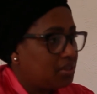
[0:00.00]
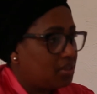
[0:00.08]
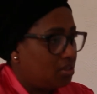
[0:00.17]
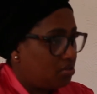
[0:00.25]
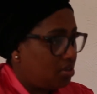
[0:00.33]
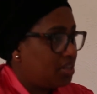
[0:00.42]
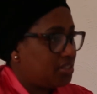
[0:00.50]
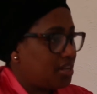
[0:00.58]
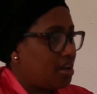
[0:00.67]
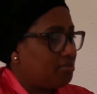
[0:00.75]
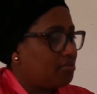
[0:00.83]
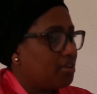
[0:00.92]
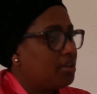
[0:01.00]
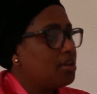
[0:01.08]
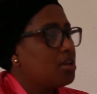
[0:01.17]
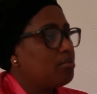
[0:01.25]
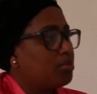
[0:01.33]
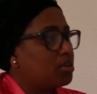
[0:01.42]
HIV,
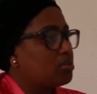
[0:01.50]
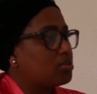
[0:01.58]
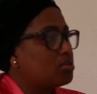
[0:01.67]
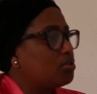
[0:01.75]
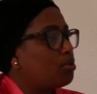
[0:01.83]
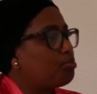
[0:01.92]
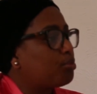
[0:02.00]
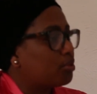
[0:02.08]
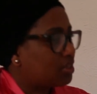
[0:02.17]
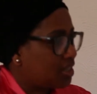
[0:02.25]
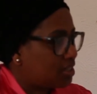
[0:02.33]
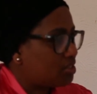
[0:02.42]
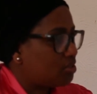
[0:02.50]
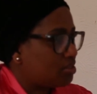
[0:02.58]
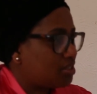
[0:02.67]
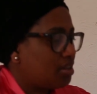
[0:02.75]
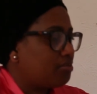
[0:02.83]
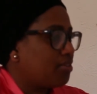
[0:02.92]
because you not protect
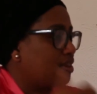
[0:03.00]
yourself.